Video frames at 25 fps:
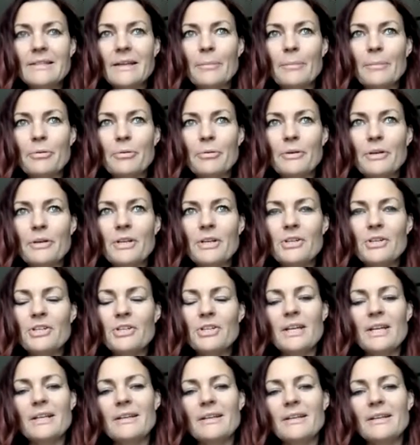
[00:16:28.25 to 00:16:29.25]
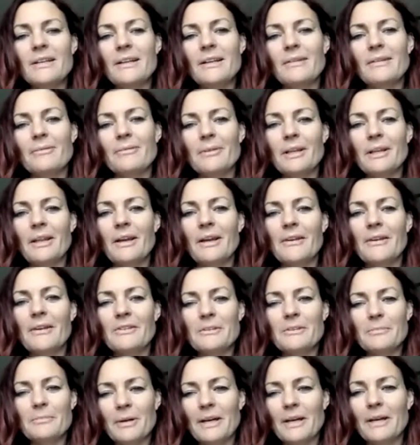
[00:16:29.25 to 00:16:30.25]
appreciated and
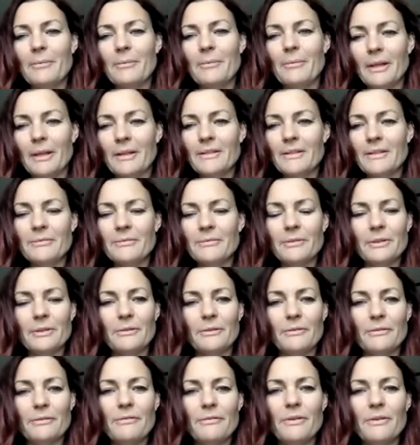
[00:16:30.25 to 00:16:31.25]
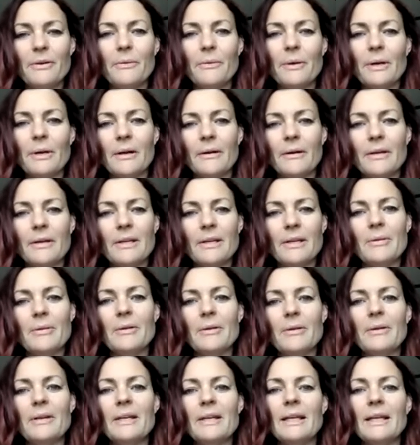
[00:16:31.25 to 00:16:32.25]
realized by relatively few in our
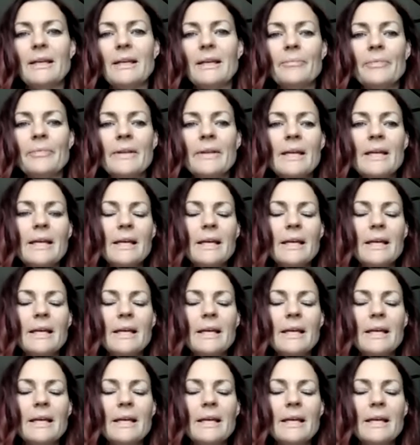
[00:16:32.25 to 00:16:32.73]
community.